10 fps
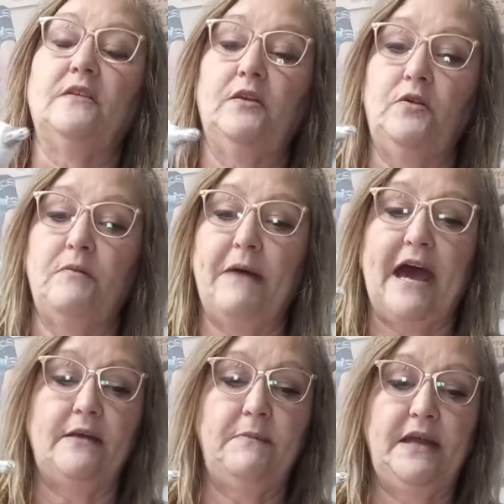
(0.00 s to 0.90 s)
glue the
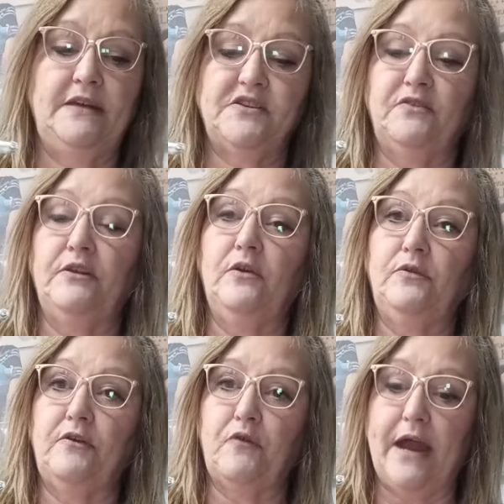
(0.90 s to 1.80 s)
bottom in, to
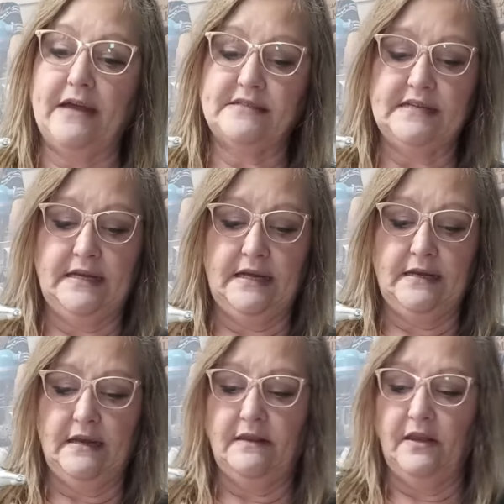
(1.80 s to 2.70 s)
glue the grass
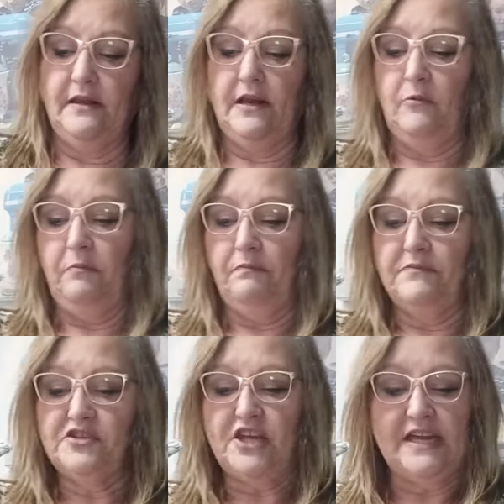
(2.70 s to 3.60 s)
in, the little
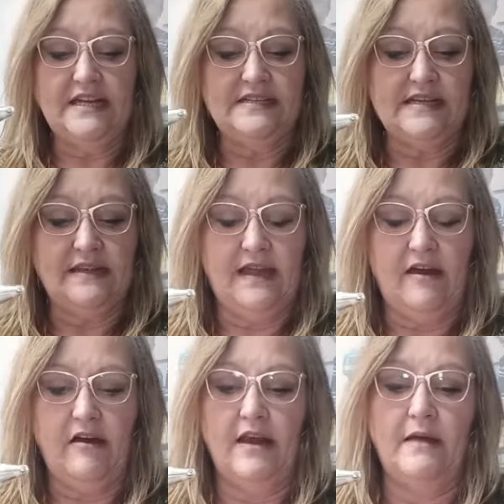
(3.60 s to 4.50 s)
chickies in
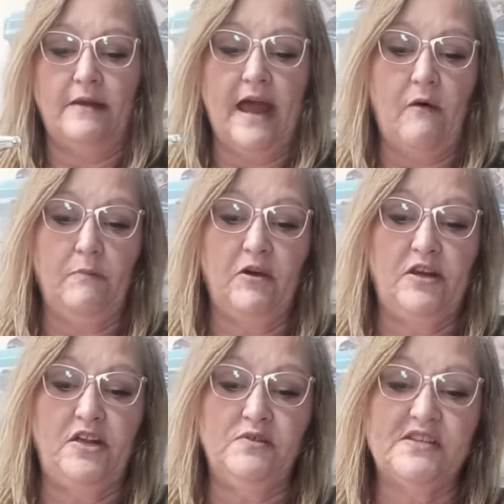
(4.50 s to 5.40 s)
there, and I'm going
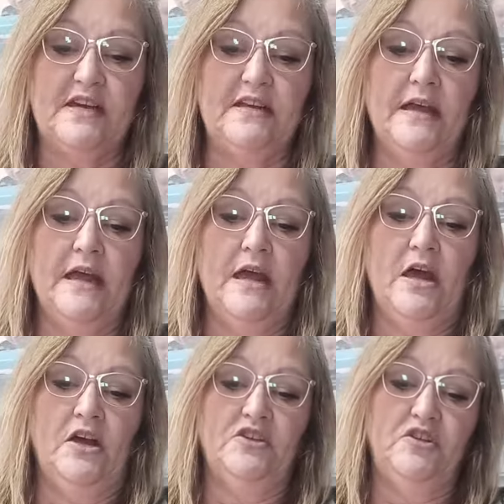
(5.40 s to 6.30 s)
to use it
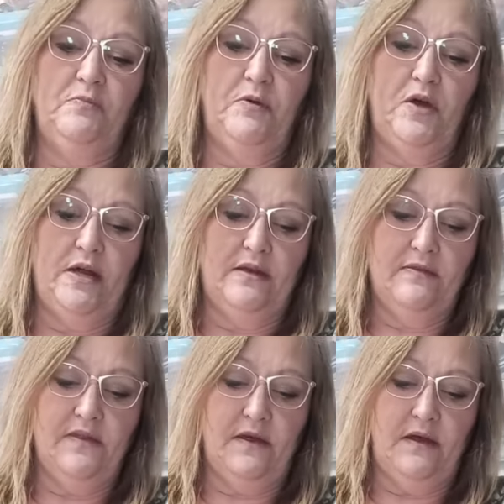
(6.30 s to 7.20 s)
to
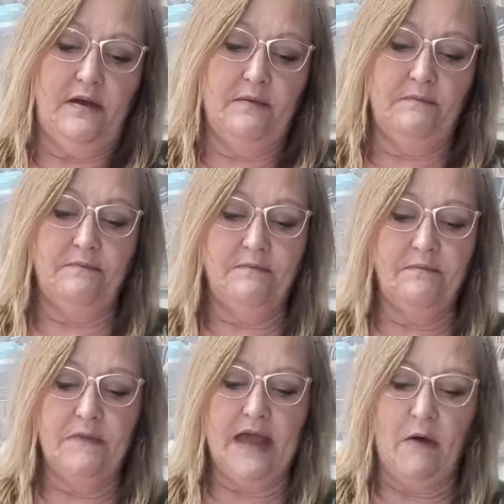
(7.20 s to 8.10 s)
put the
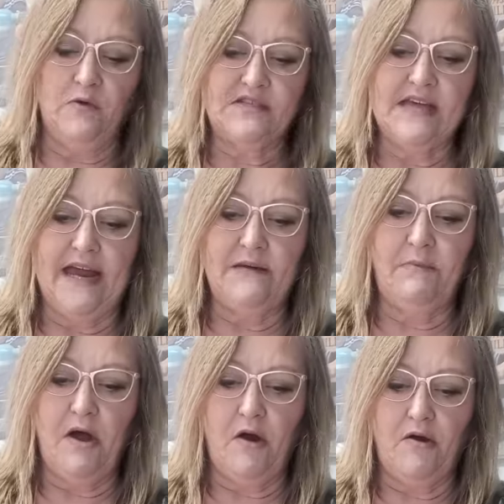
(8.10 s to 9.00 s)

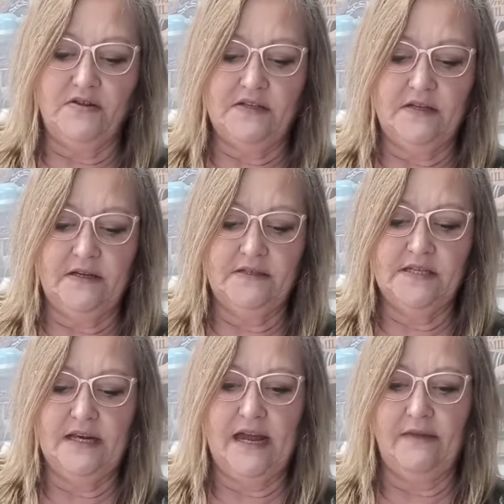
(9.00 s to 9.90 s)
outside part
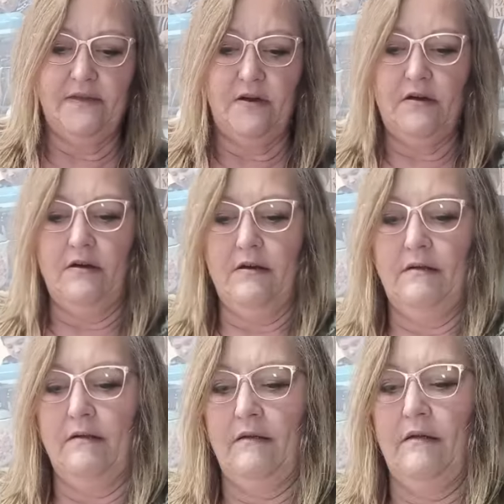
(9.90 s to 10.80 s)
together
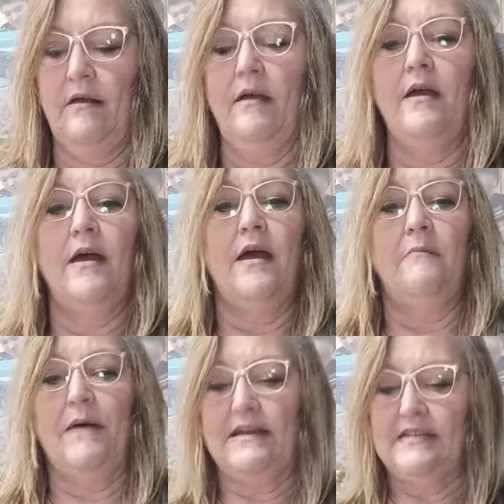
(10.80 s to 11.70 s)

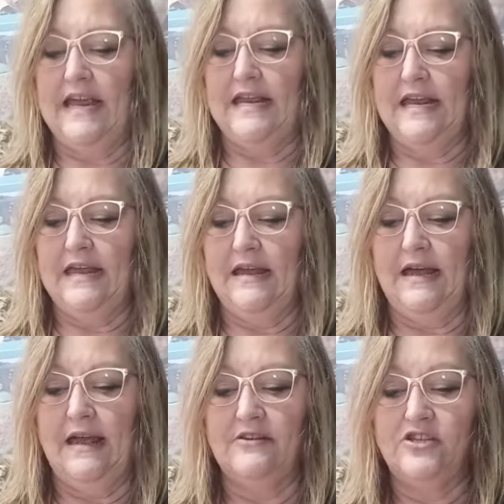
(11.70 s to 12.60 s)
by taking
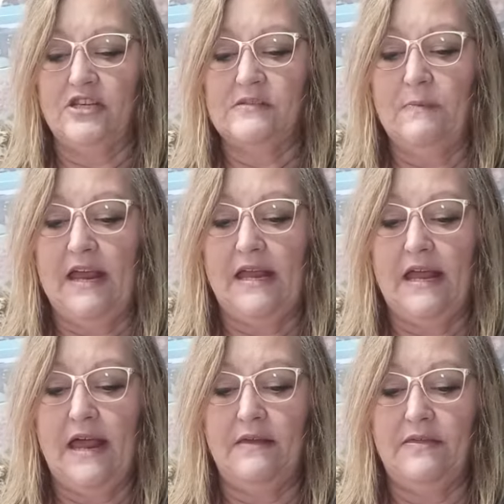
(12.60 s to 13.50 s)
it and just
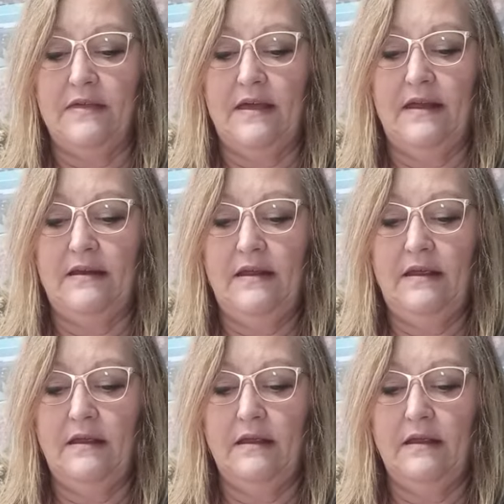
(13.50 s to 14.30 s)
making a thin,